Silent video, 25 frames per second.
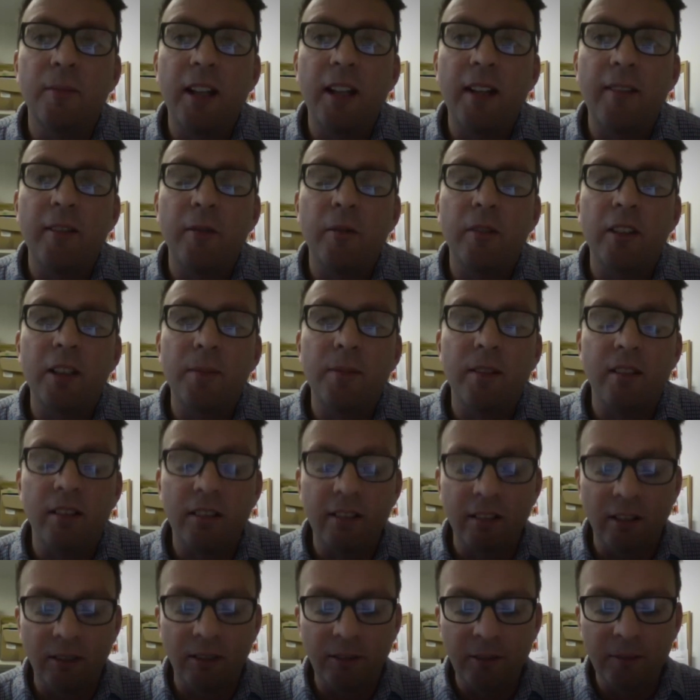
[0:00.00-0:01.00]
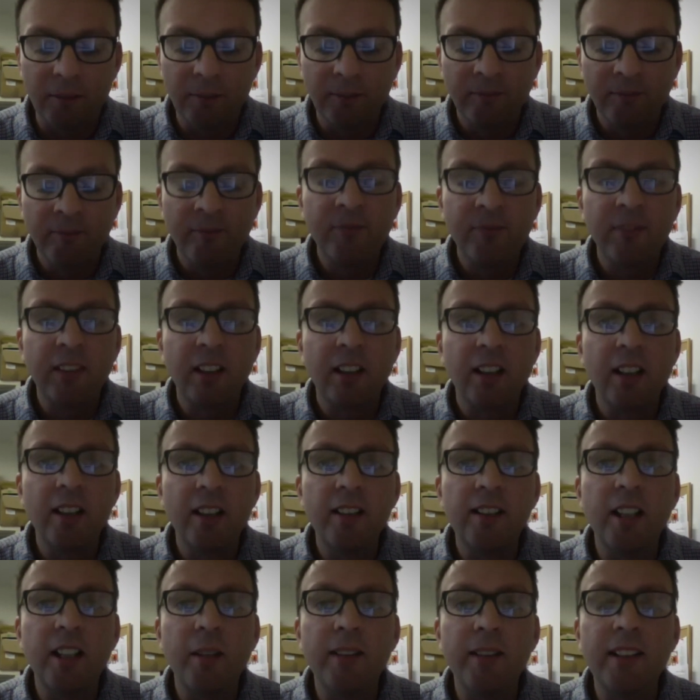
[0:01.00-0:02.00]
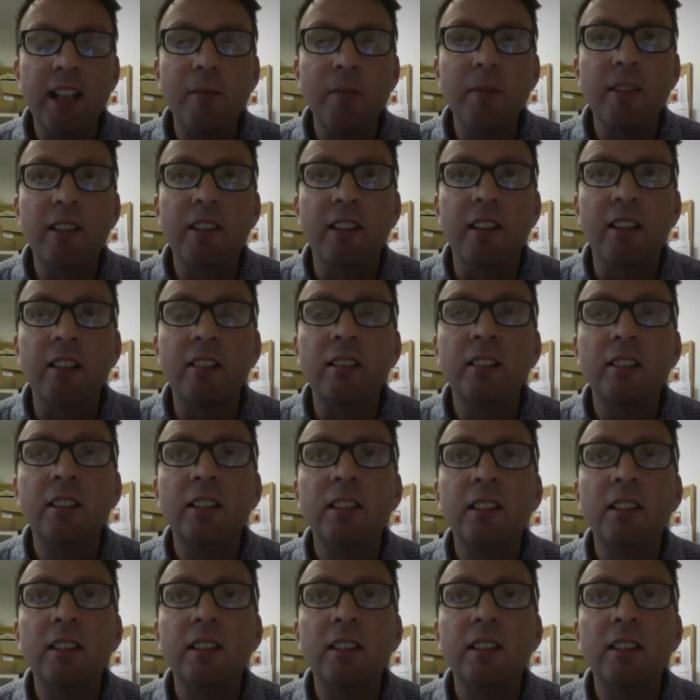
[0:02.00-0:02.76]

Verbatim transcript: that everyone's part of, and so is Amazon.